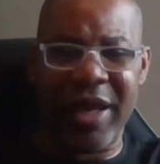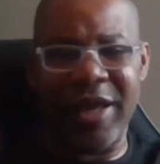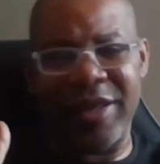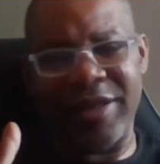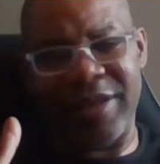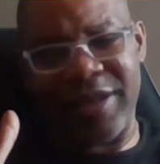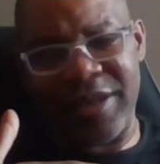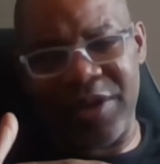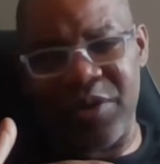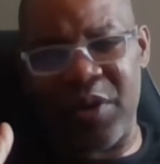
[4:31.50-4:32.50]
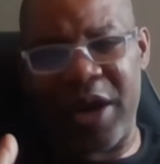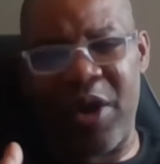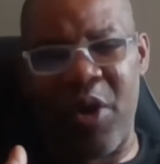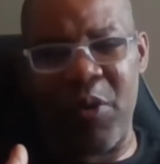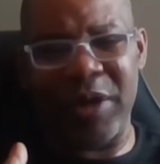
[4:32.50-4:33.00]
and, and you know,
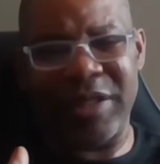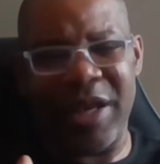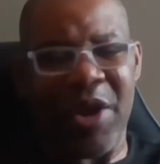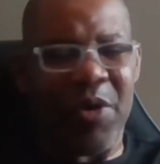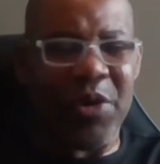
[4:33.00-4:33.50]
they always say,